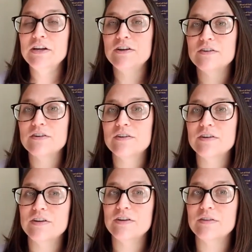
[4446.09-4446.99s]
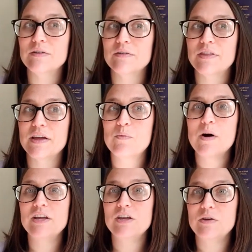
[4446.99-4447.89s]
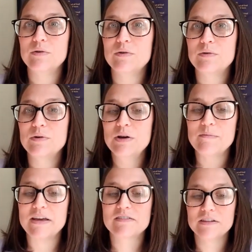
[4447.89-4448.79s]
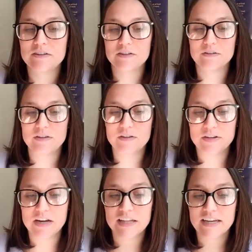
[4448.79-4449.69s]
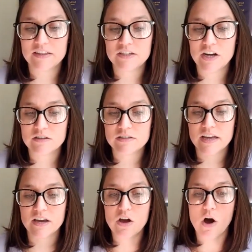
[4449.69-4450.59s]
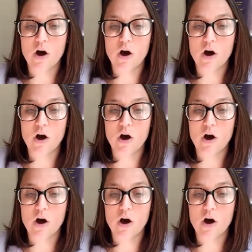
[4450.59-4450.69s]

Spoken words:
They want you, basically, you're yelling at the child saying,